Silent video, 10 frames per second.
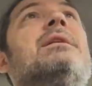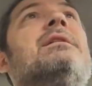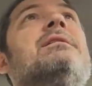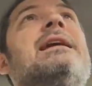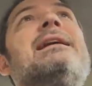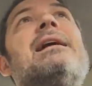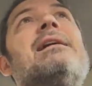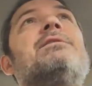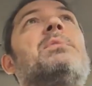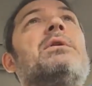because he and I
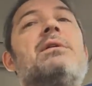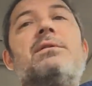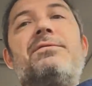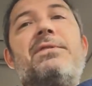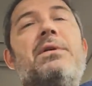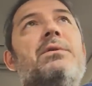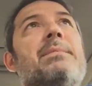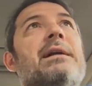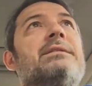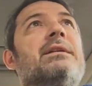have spoken on the phone
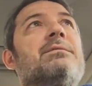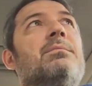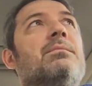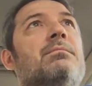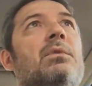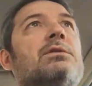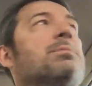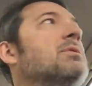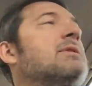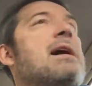about this m
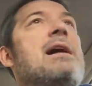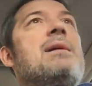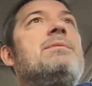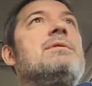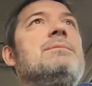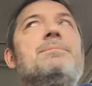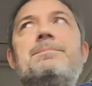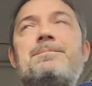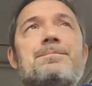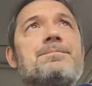multiple times, and
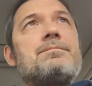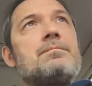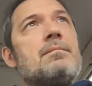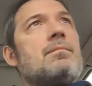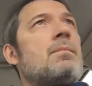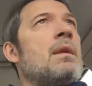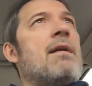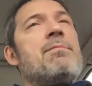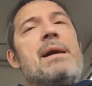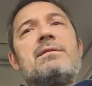
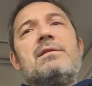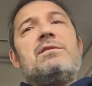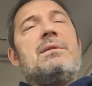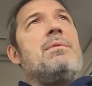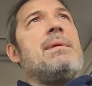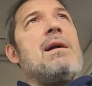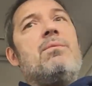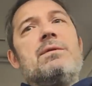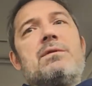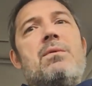I've messaged him
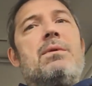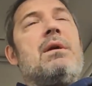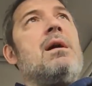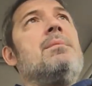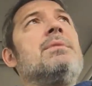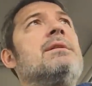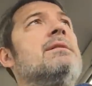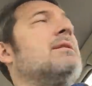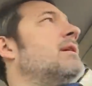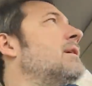about what's going on,
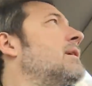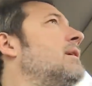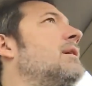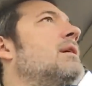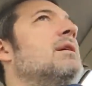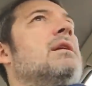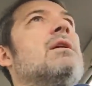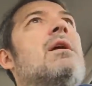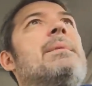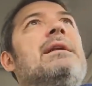because, you
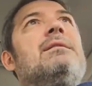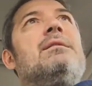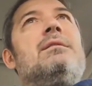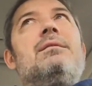know, I mean,